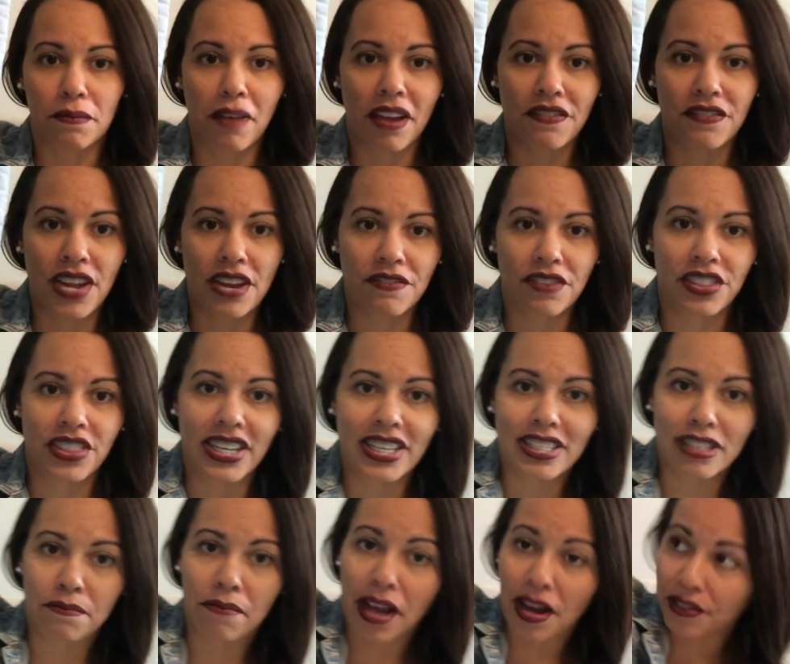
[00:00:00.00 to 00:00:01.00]
of my favorite
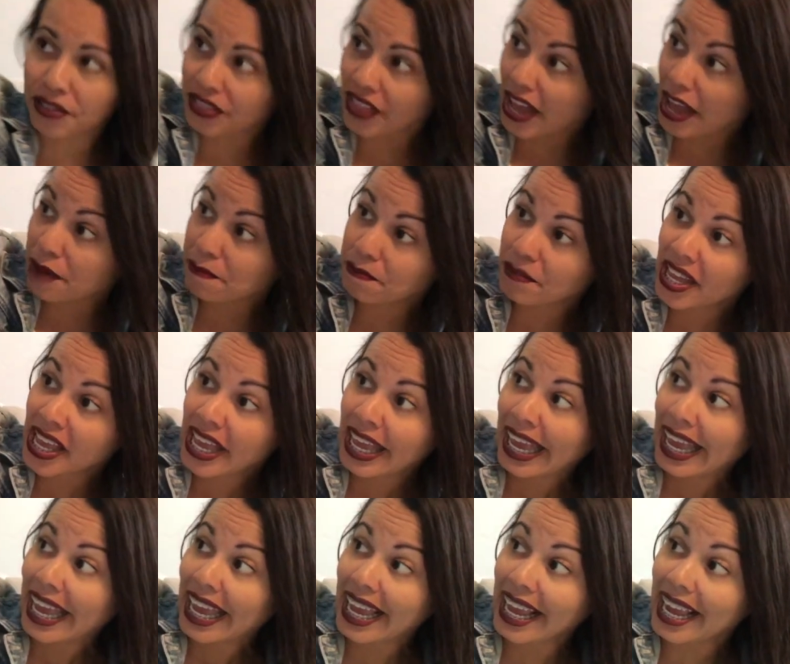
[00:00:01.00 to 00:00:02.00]
things about them.
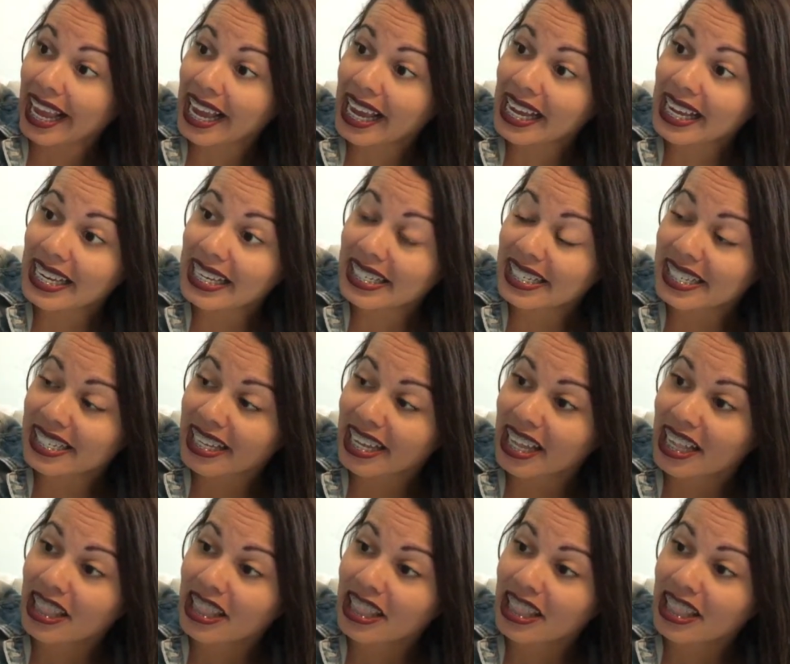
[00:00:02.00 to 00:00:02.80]
And